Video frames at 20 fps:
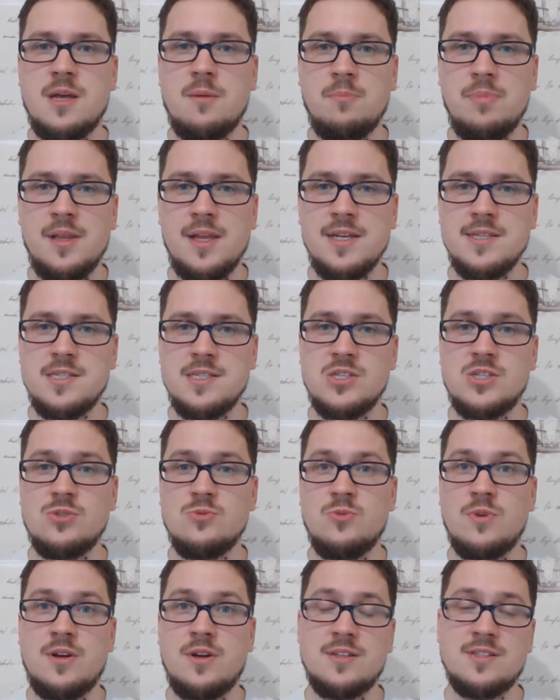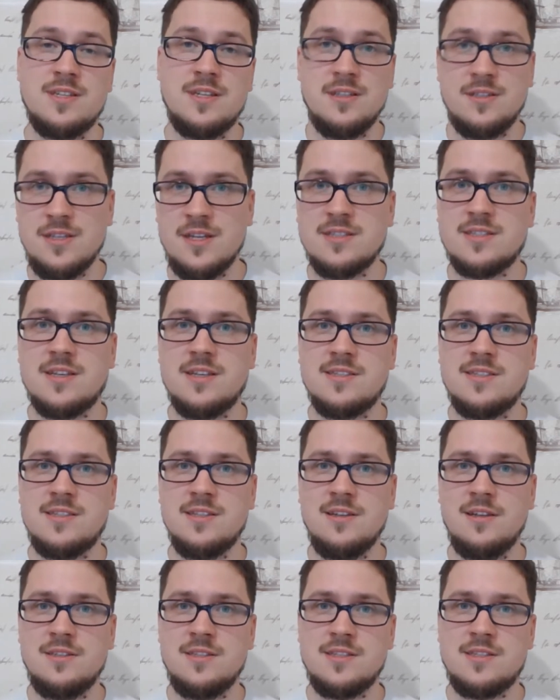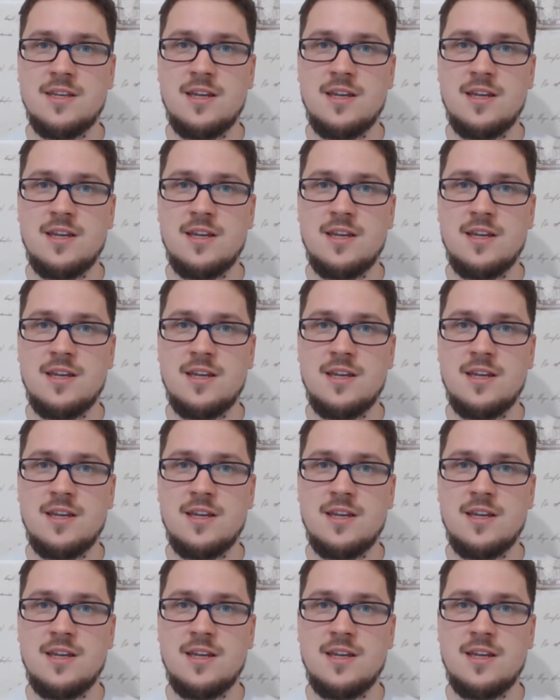places where the intense hostilities